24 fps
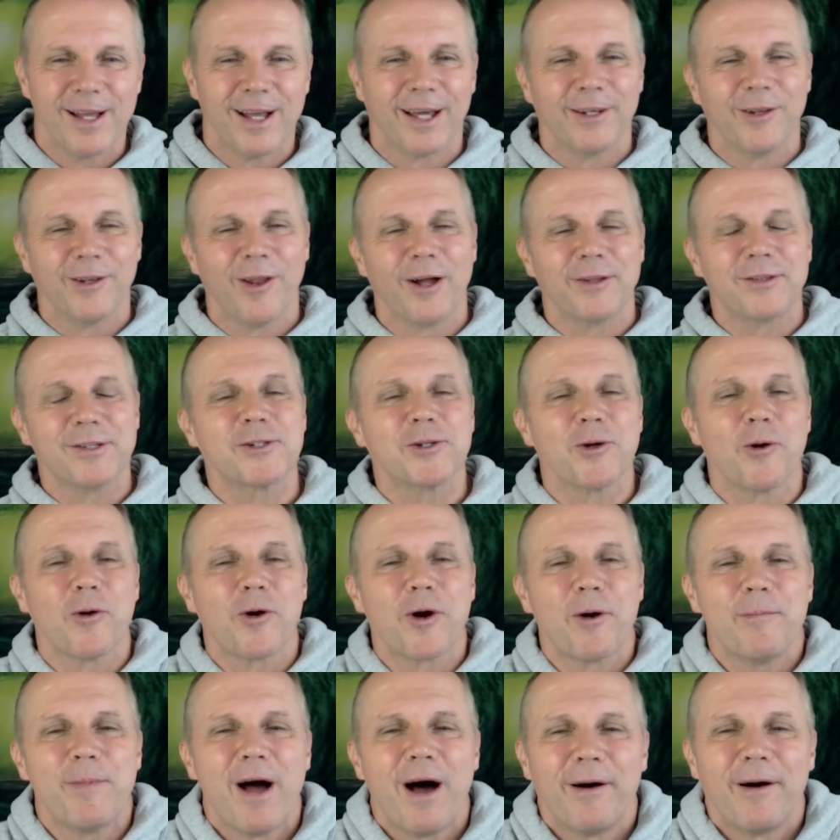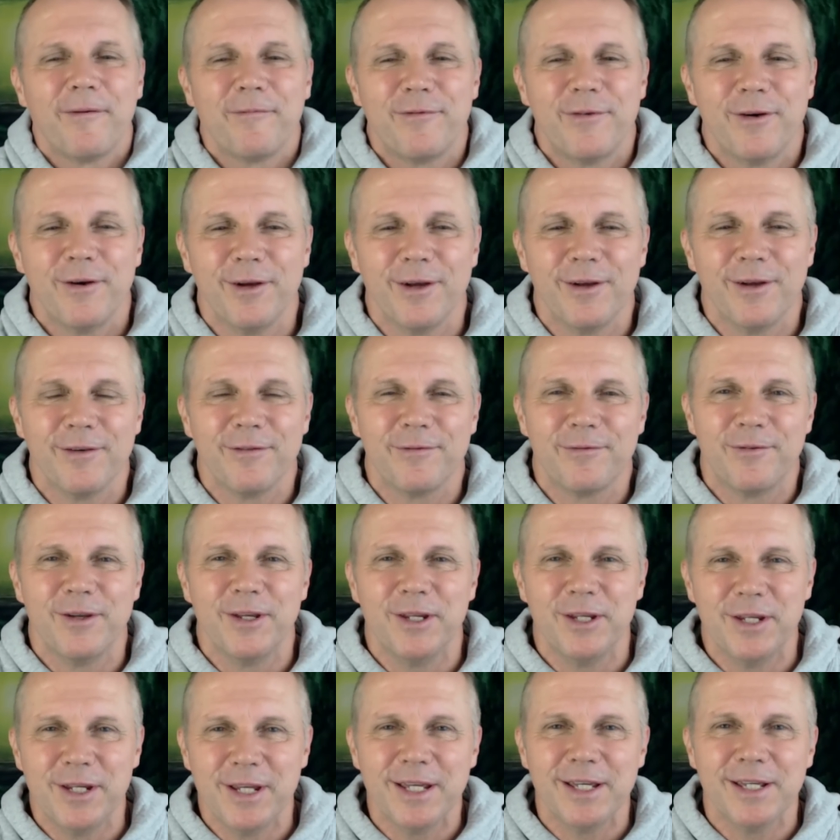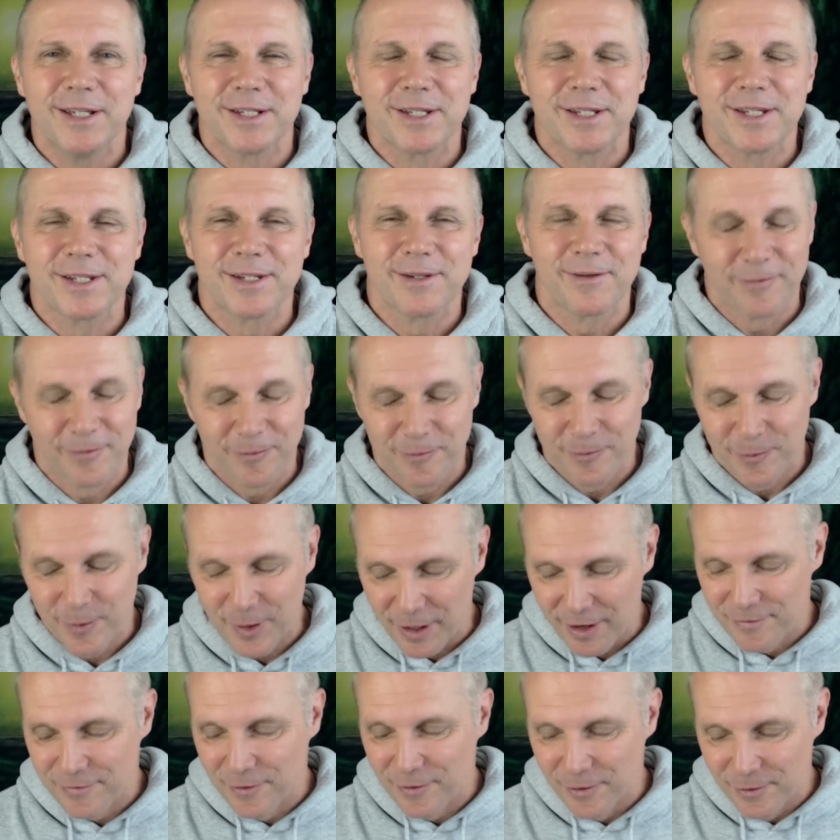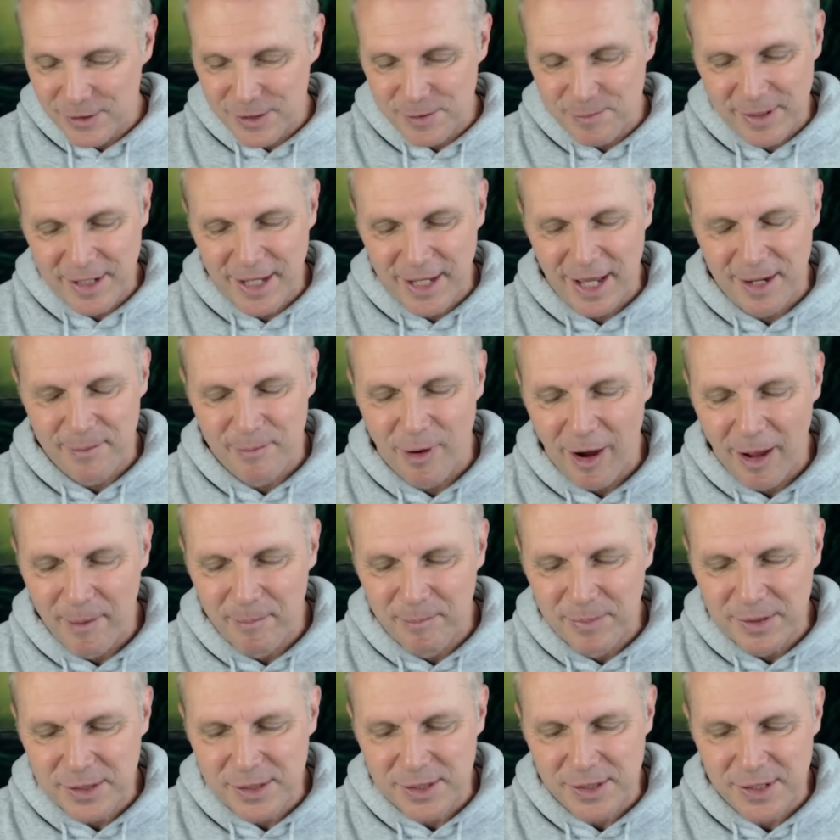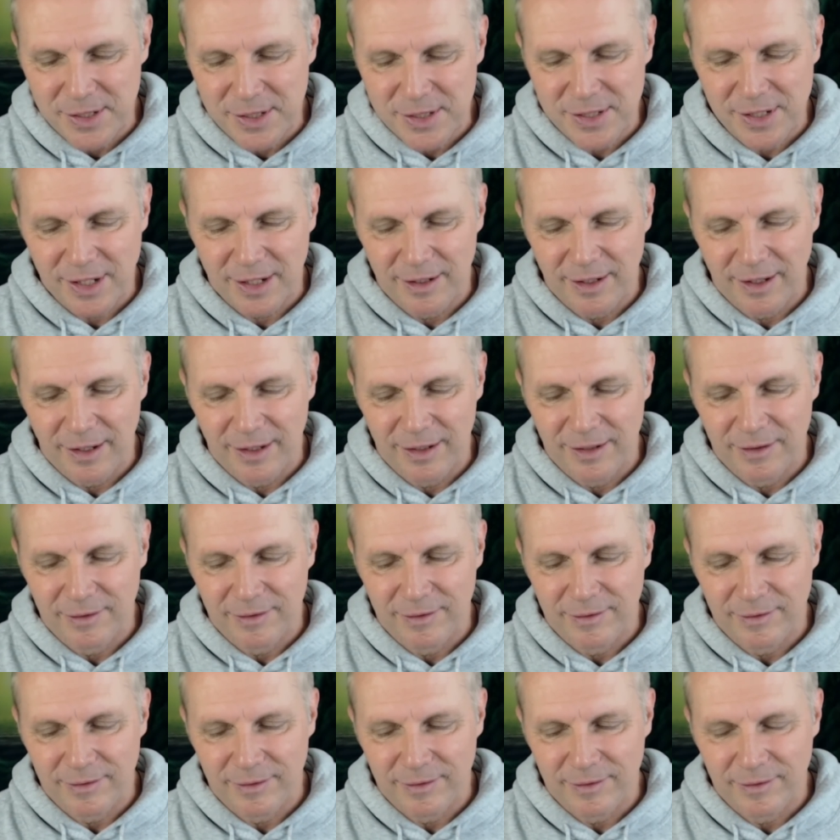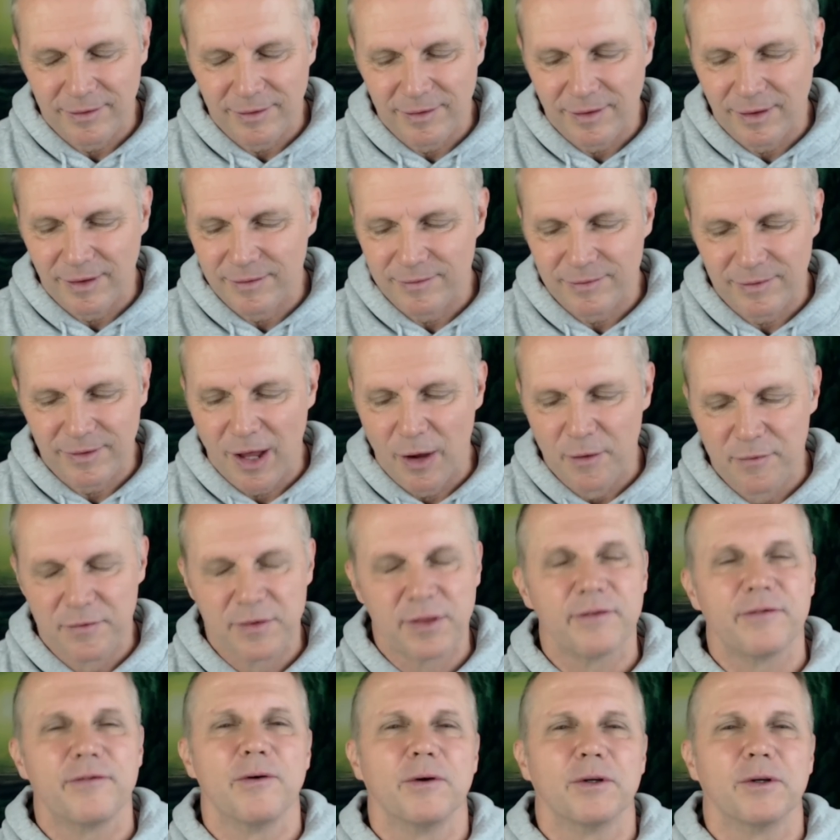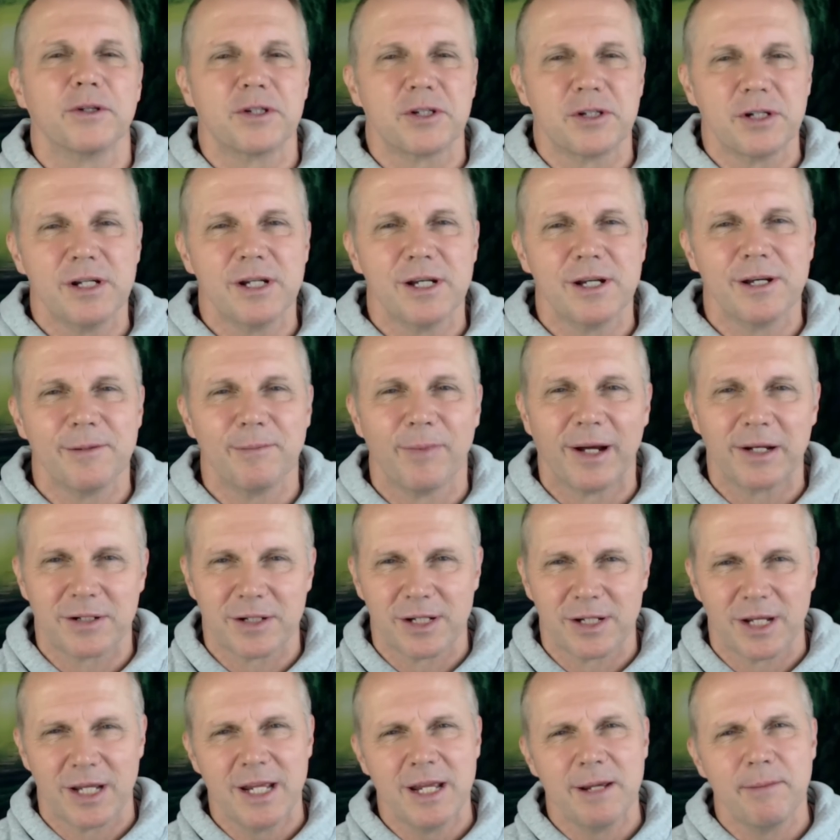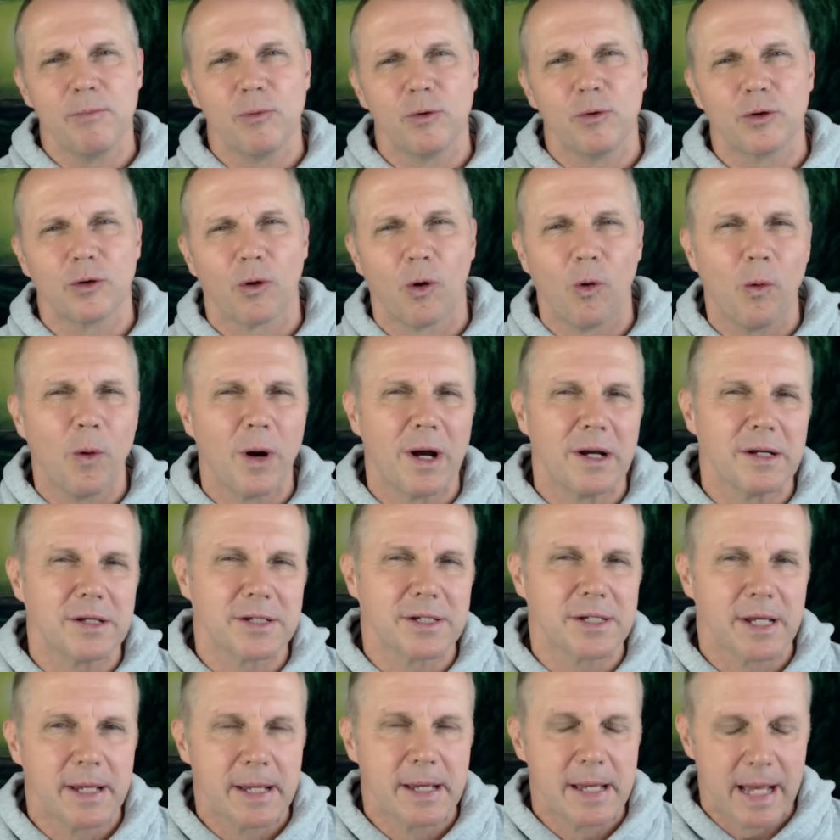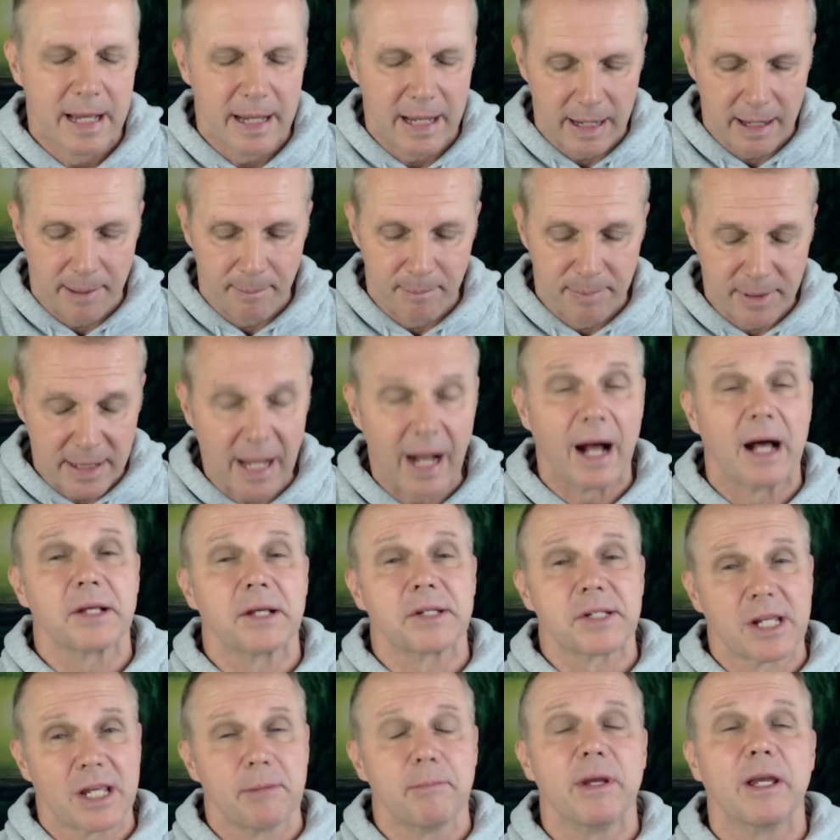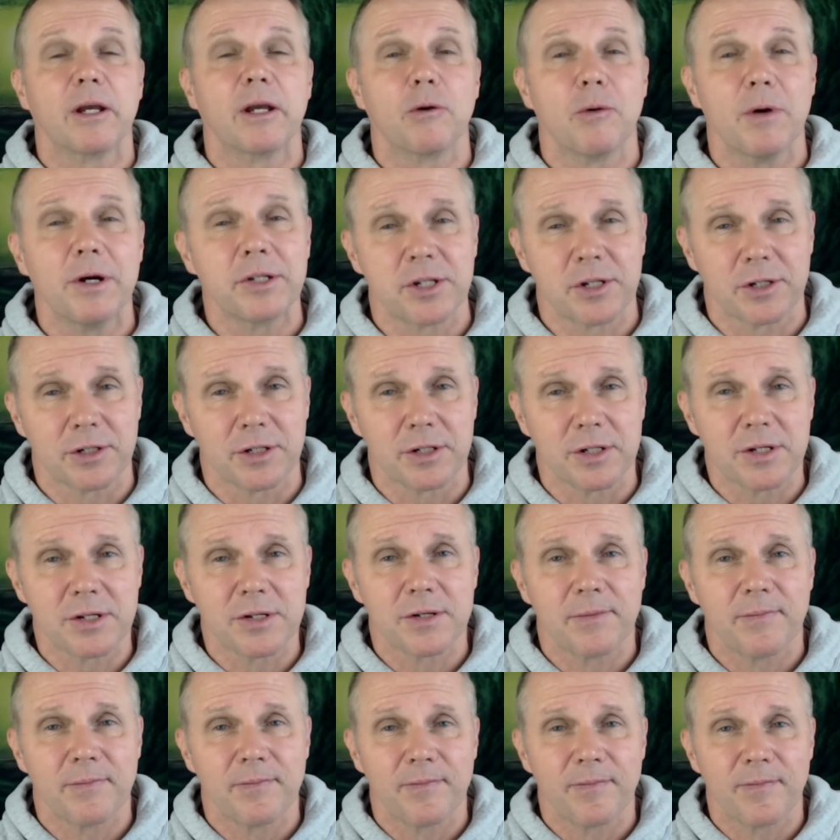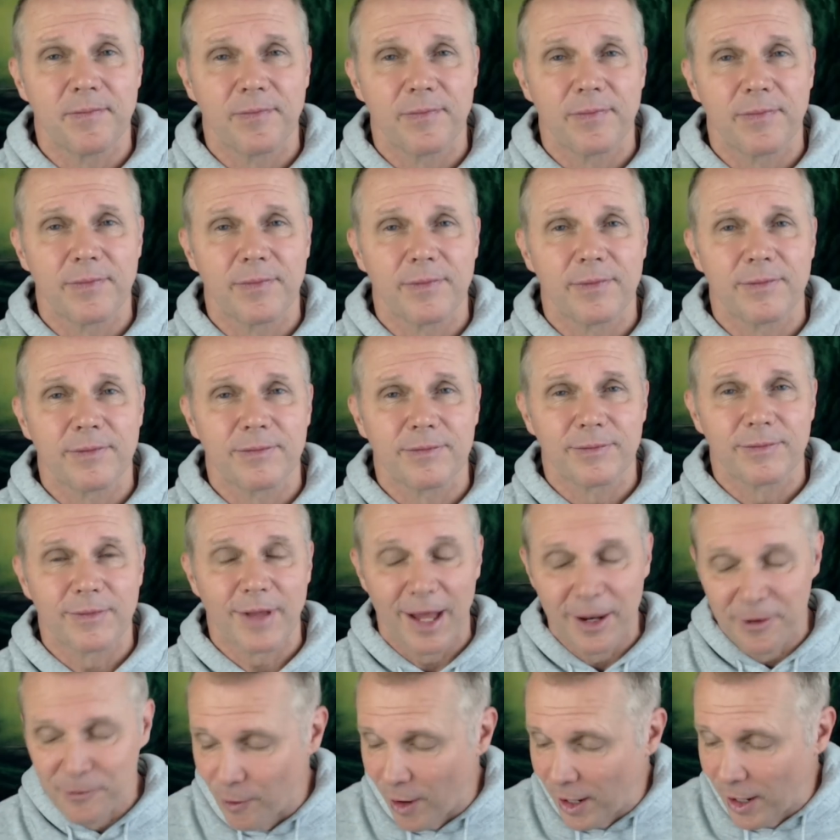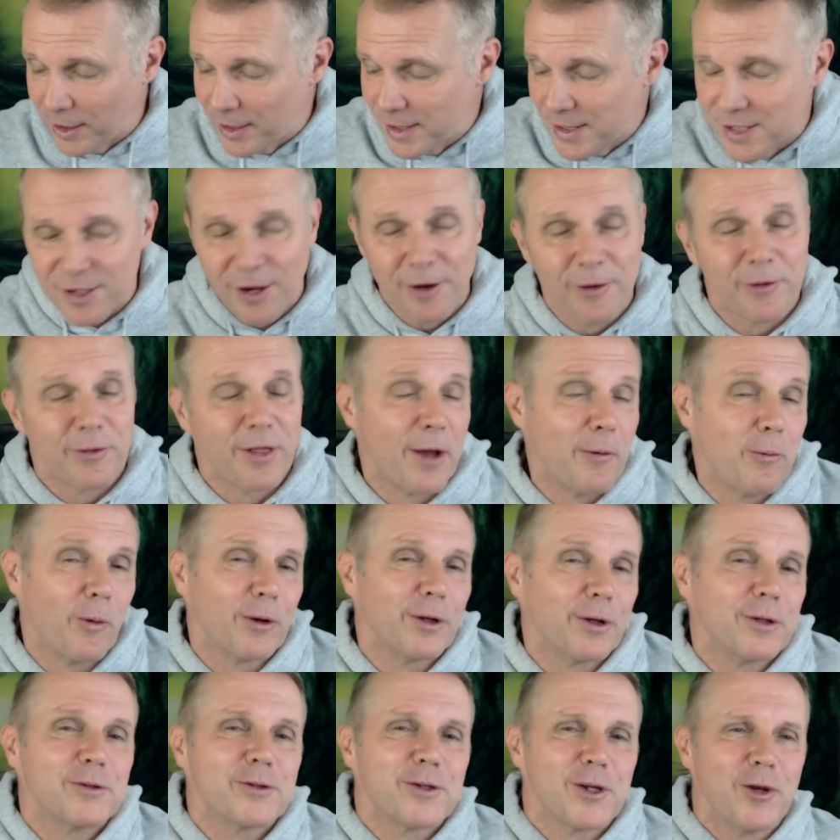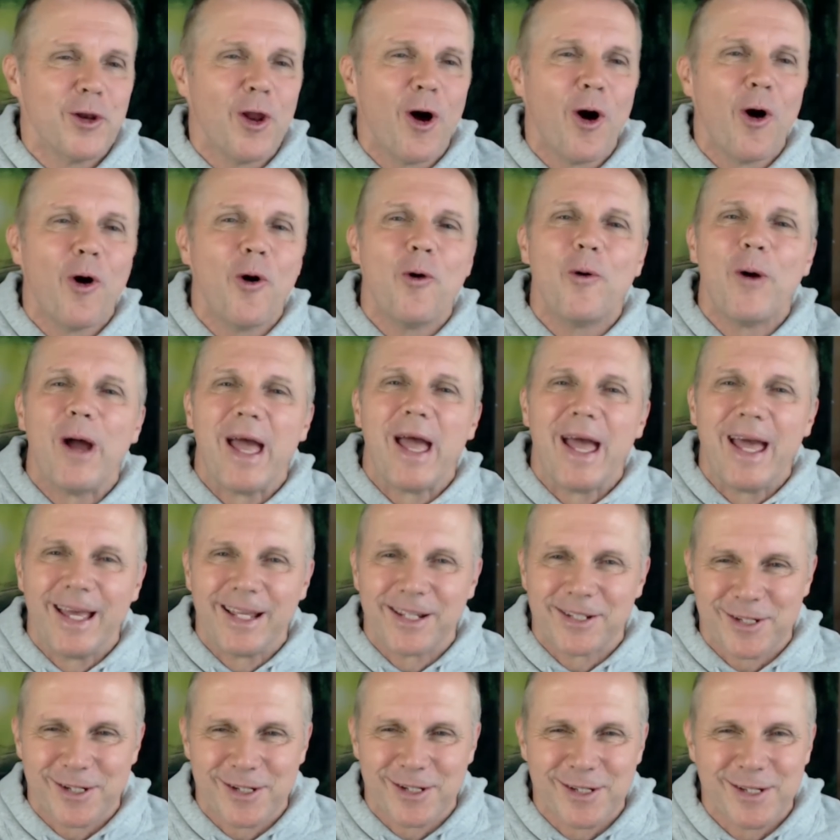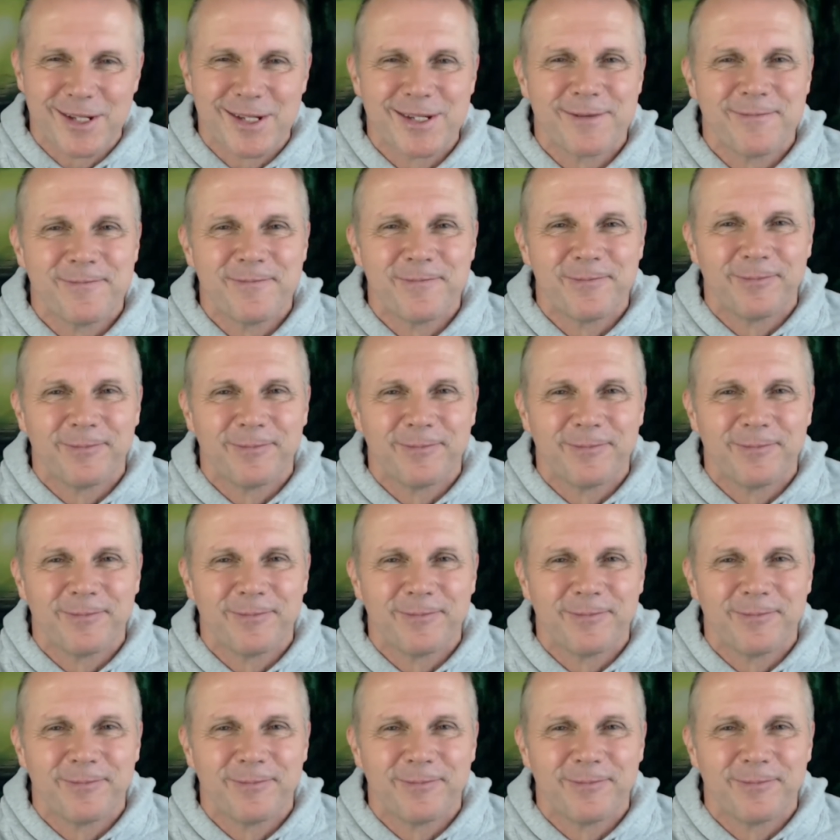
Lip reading: I'd like to talk about for years when I first began my business, and over the first year, my team would always be asking me questions. And rightly so, they wanted to know answers.